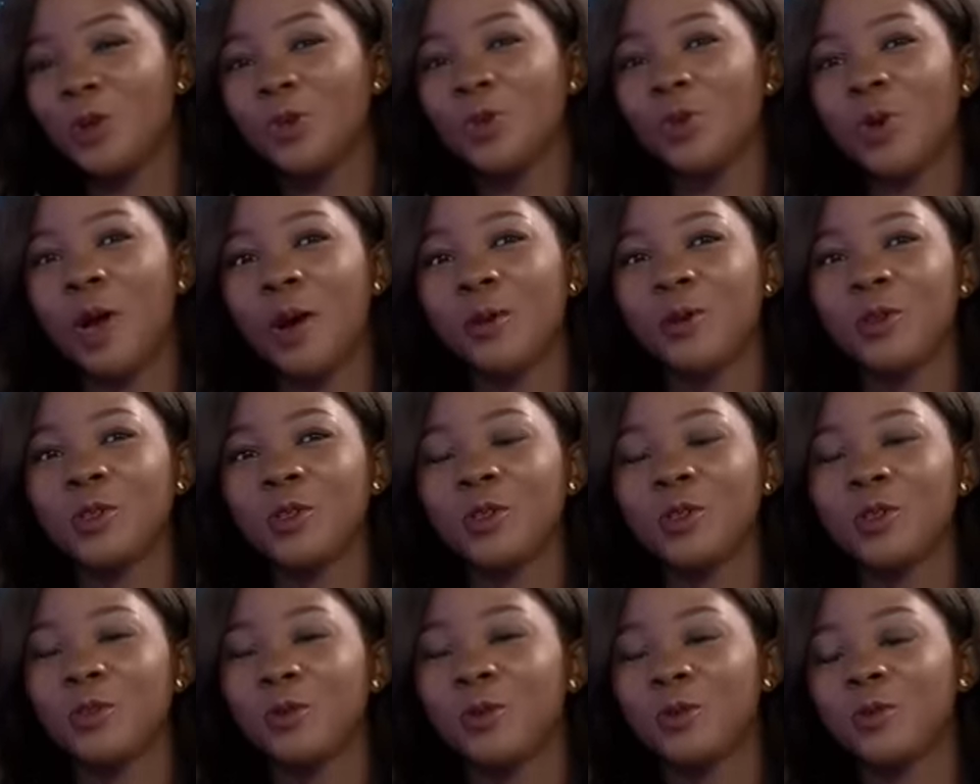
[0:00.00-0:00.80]
So I
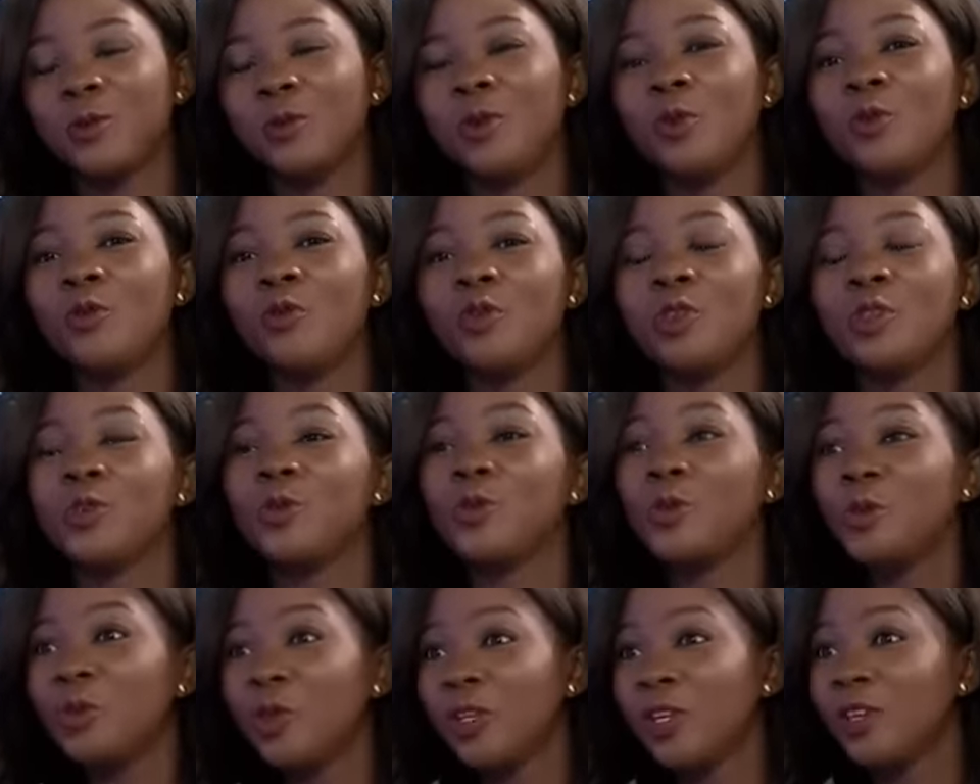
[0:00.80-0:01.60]
was going to go for a
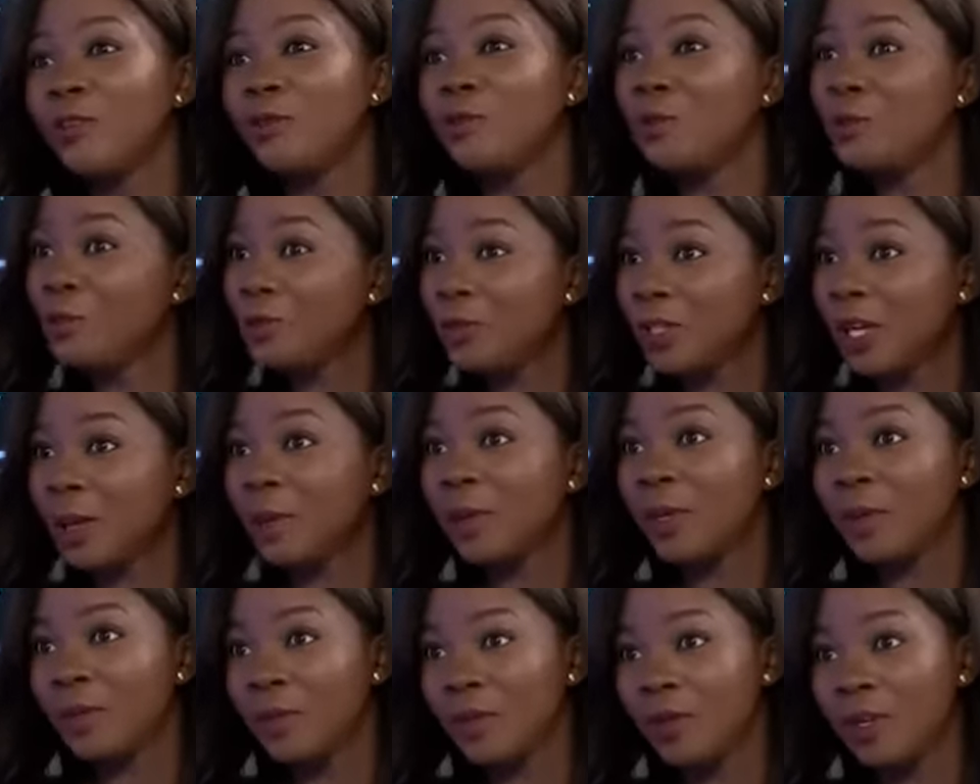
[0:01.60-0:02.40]
2-year
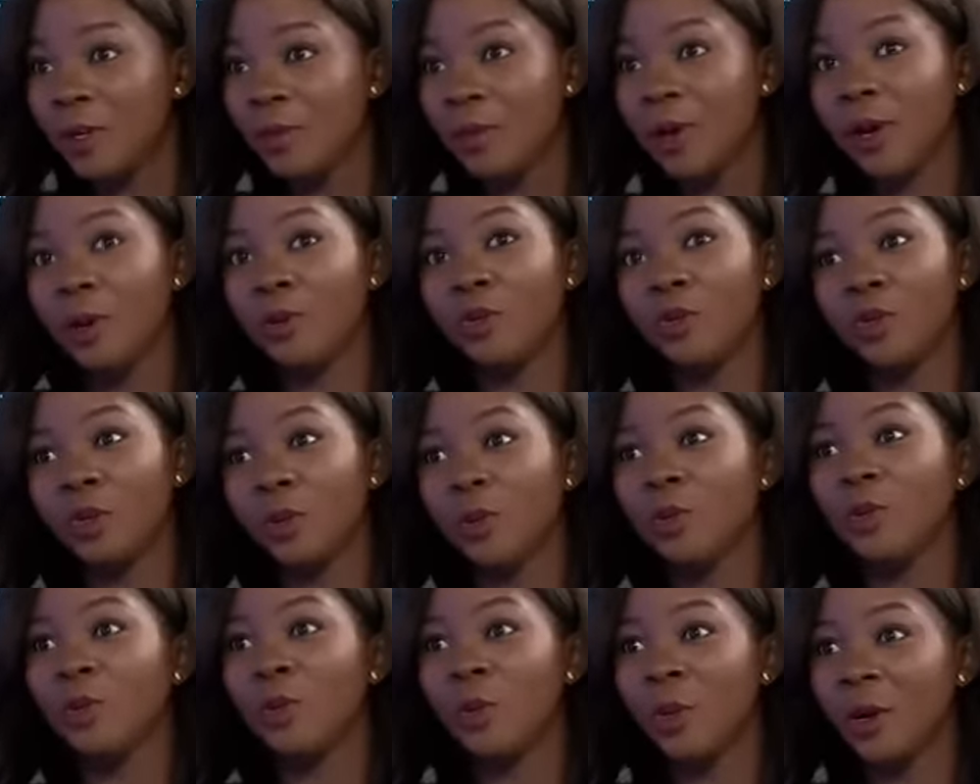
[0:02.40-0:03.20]
full-time MBA where I would
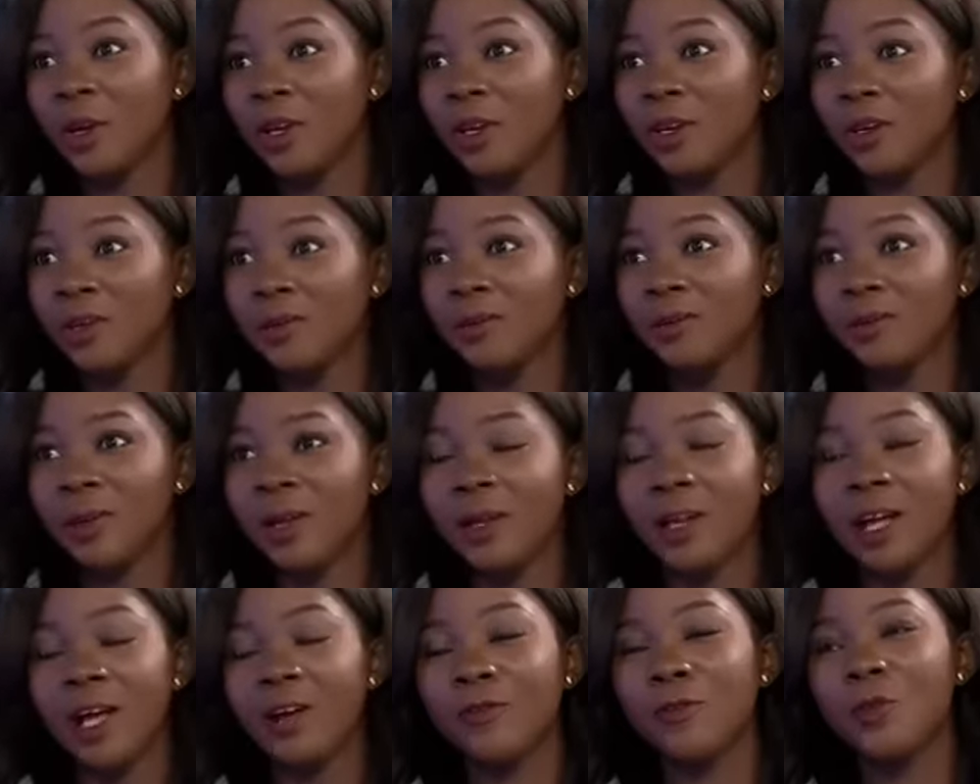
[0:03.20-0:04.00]
not be working
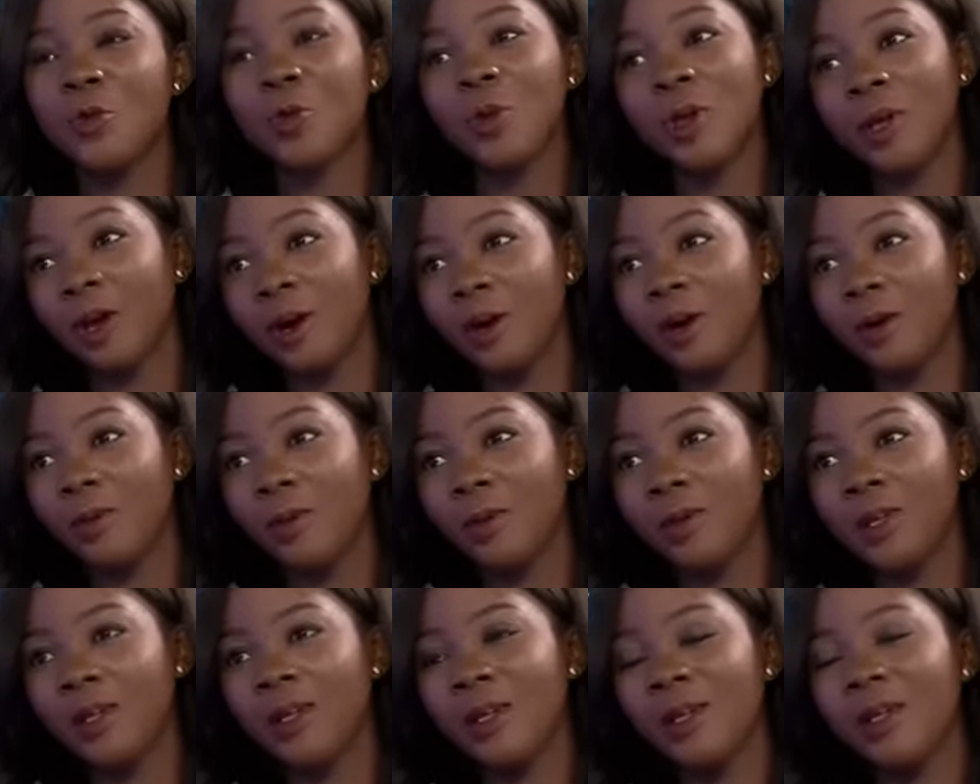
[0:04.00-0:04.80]
and have no
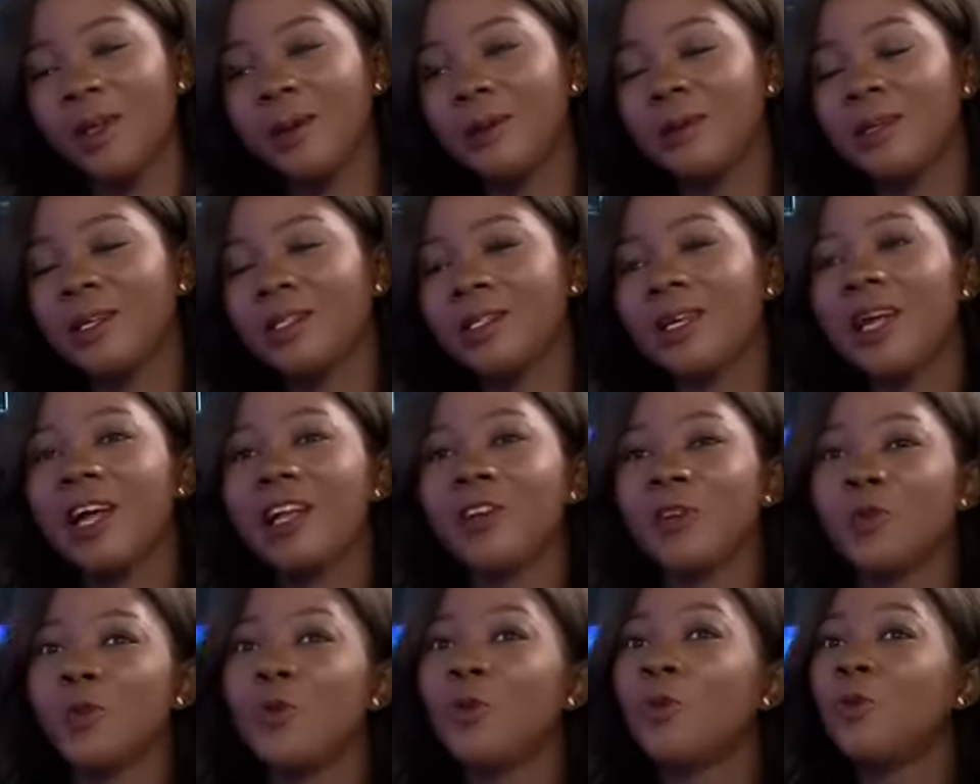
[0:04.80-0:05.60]
income, and yet I
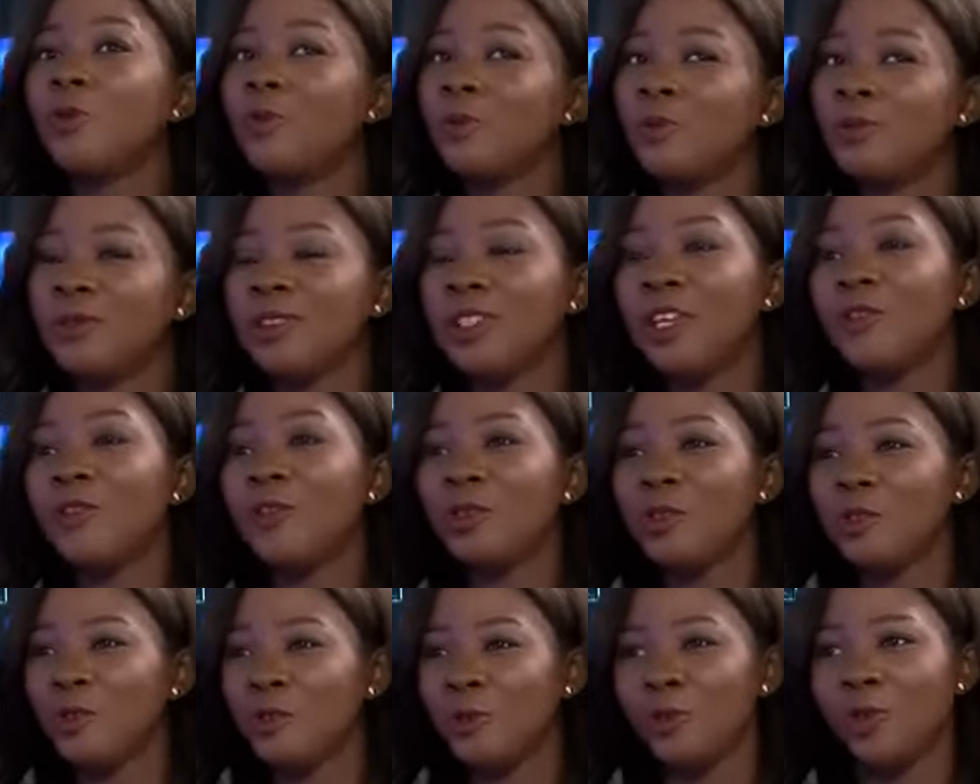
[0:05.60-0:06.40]
had no
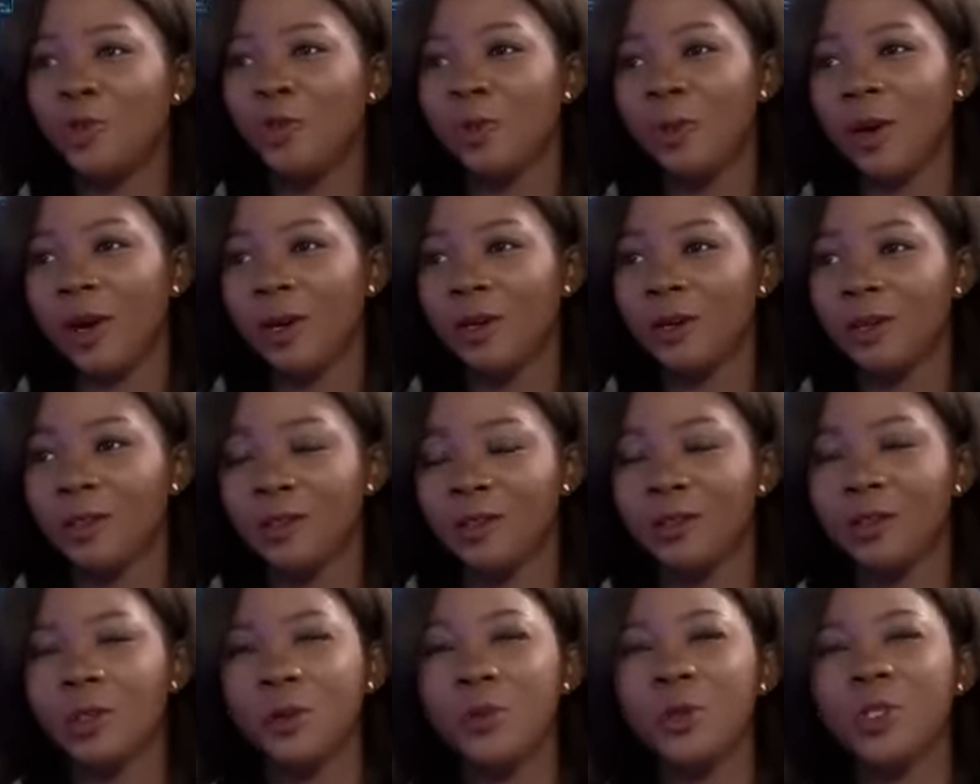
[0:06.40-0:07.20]
savings to fall back
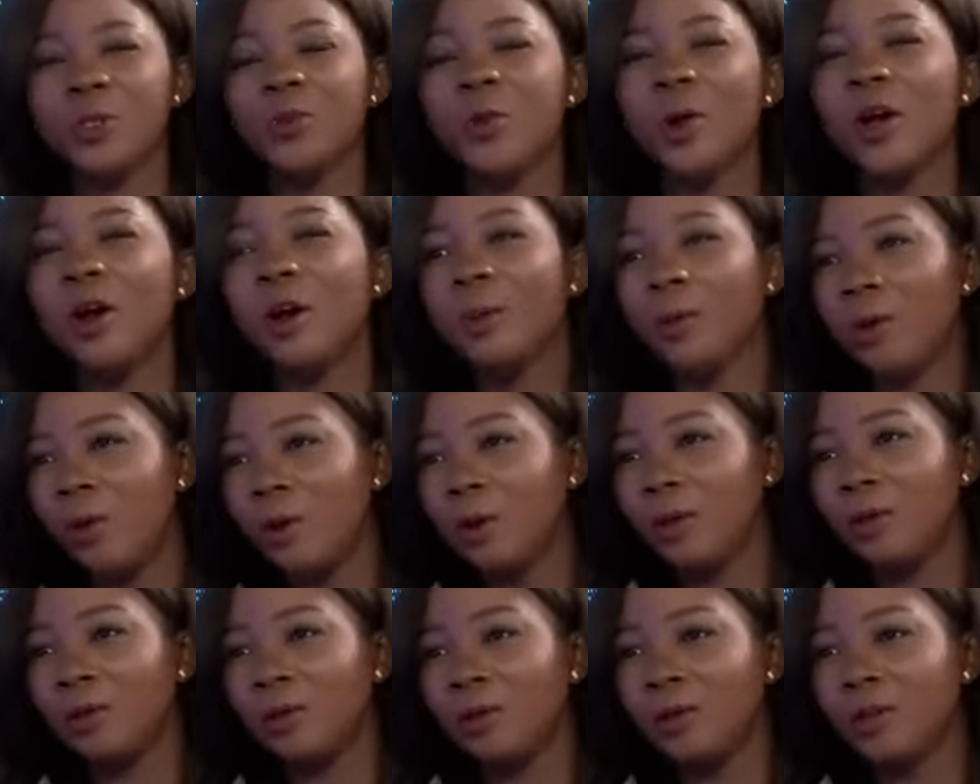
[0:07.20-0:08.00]
on. So it was a wake-up
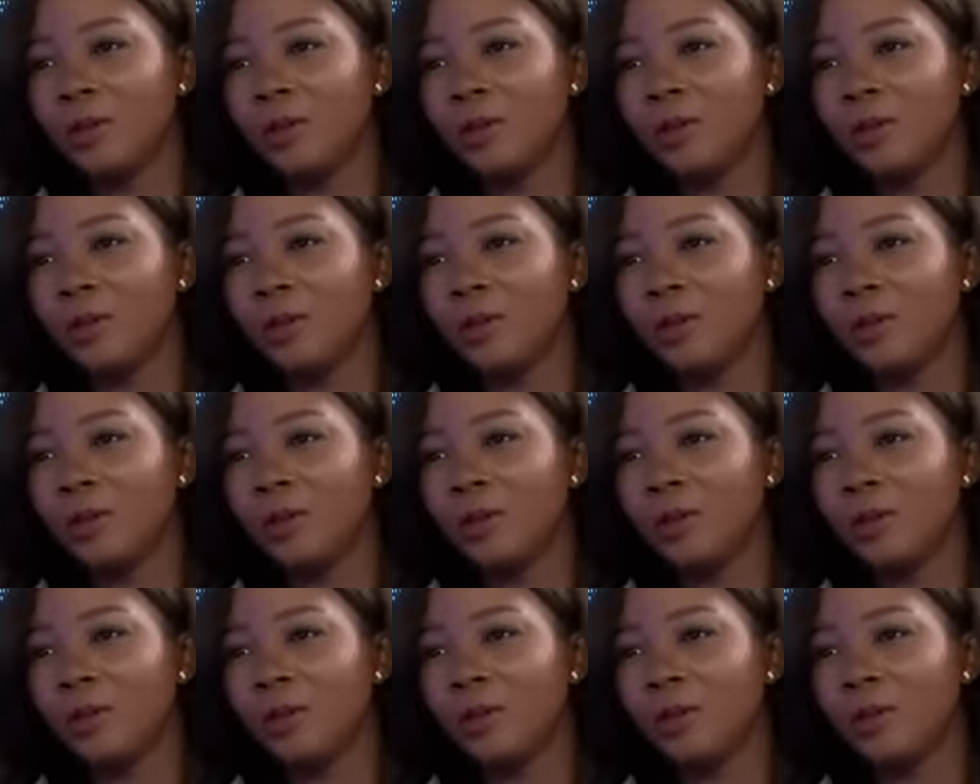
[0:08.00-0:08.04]
call.